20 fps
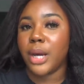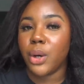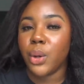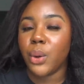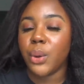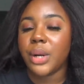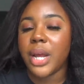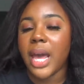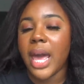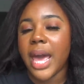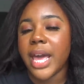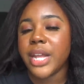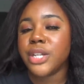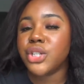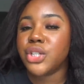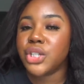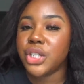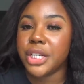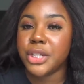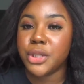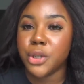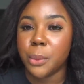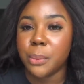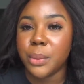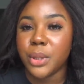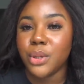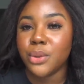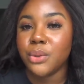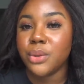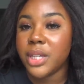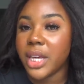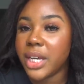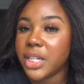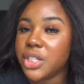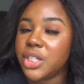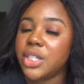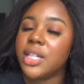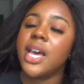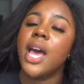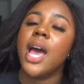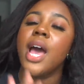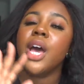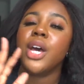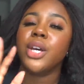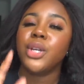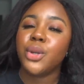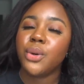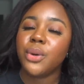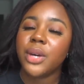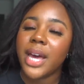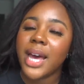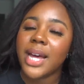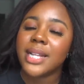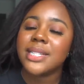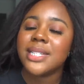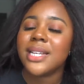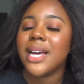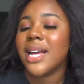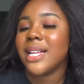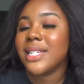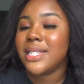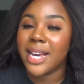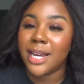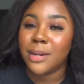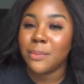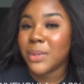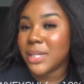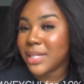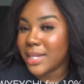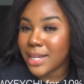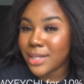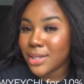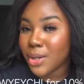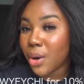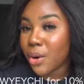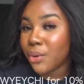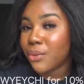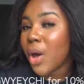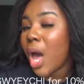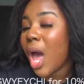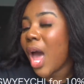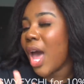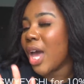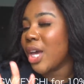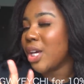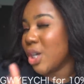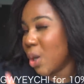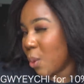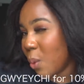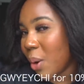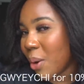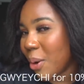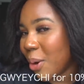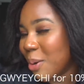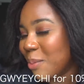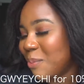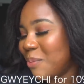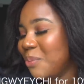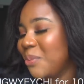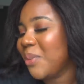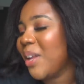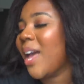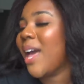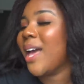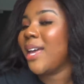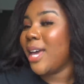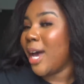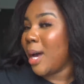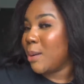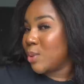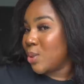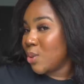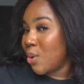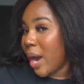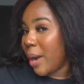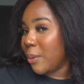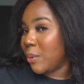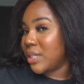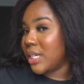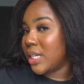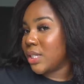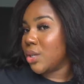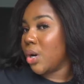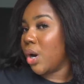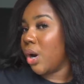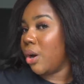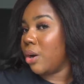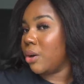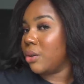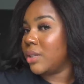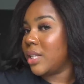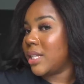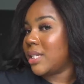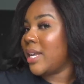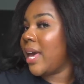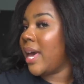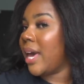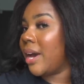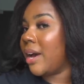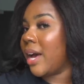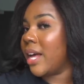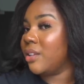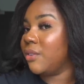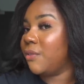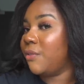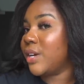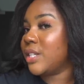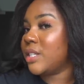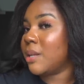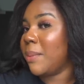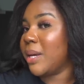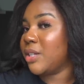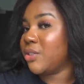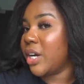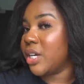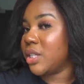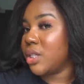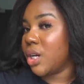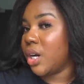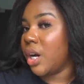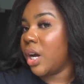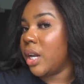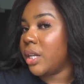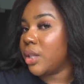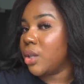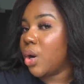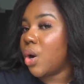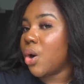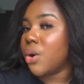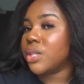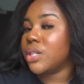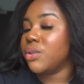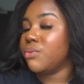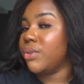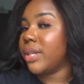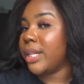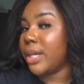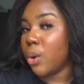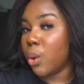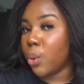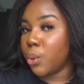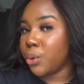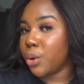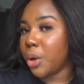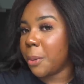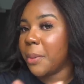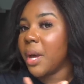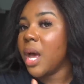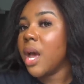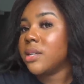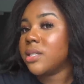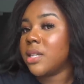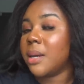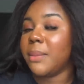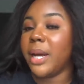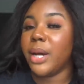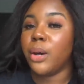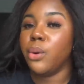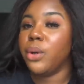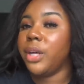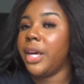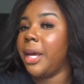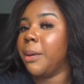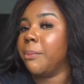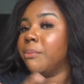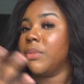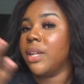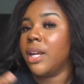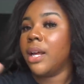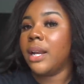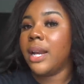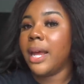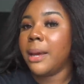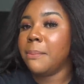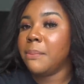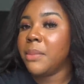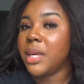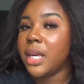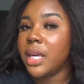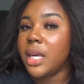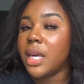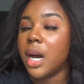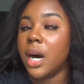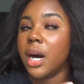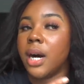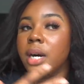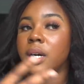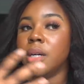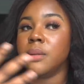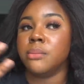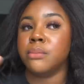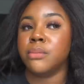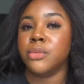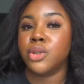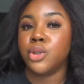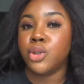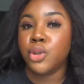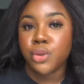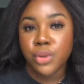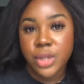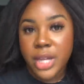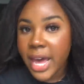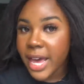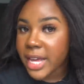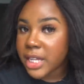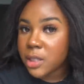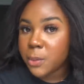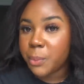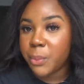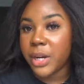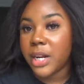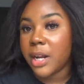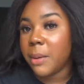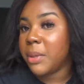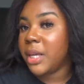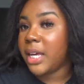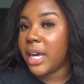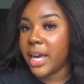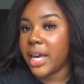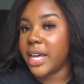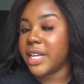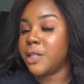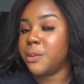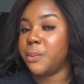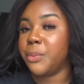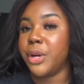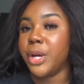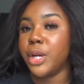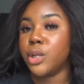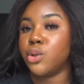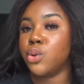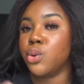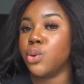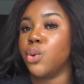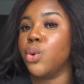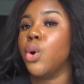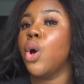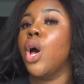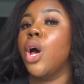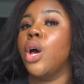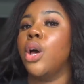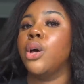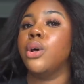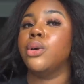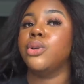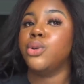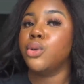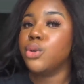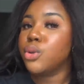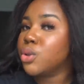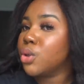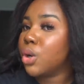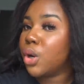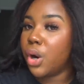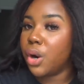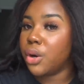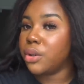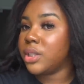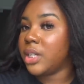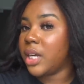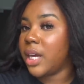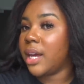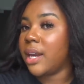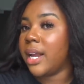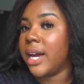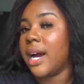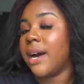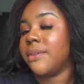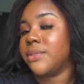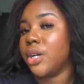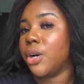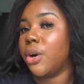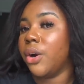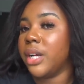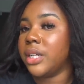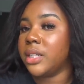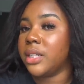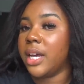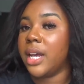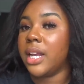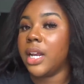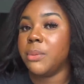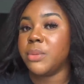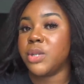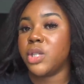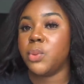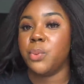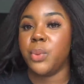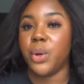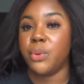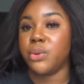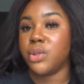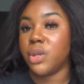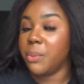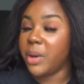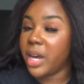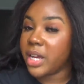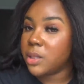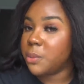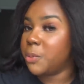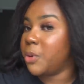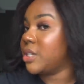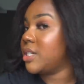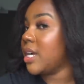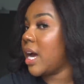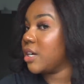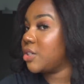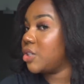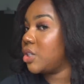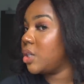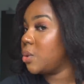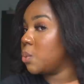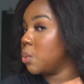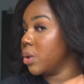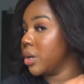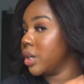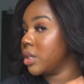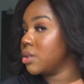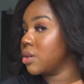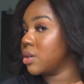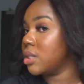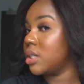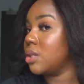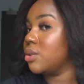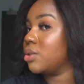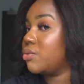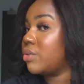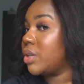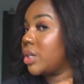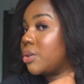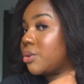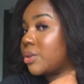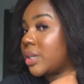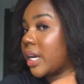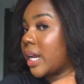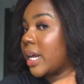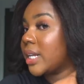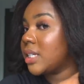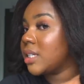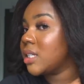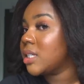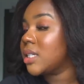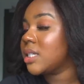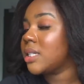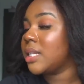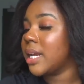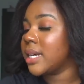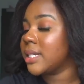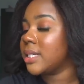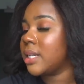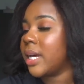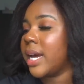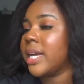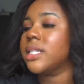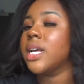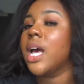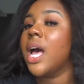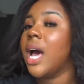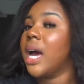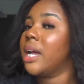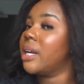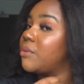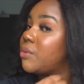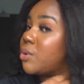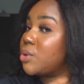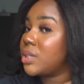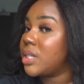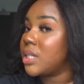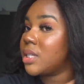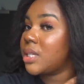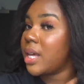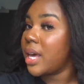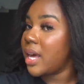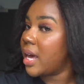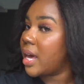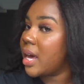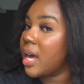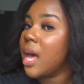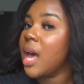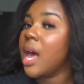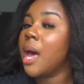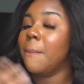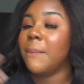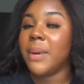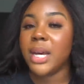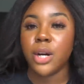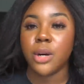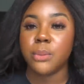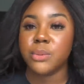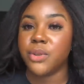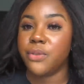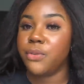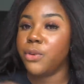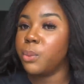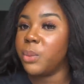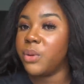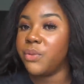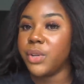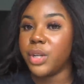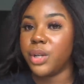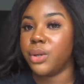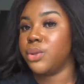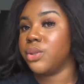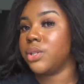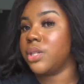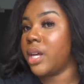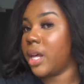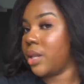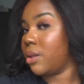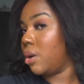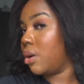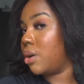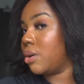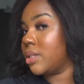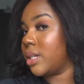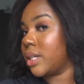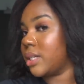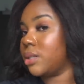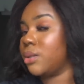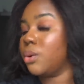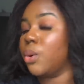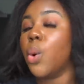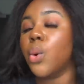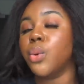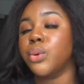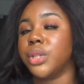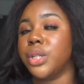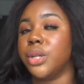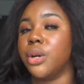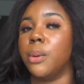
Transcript: code ngwyechi you get 10% off you're welcome yeah so i wanted to curl this hair and the first time i tried to curl it the curl didn't really hold up so i'm like okay let me um use hairspray let me get hairspray to use to curl the hair like after curling the hair let me spray with some hairspray it actually worked because it looks really good and i did this last night and i've used this hair makeup to film a video today and the curls are still holding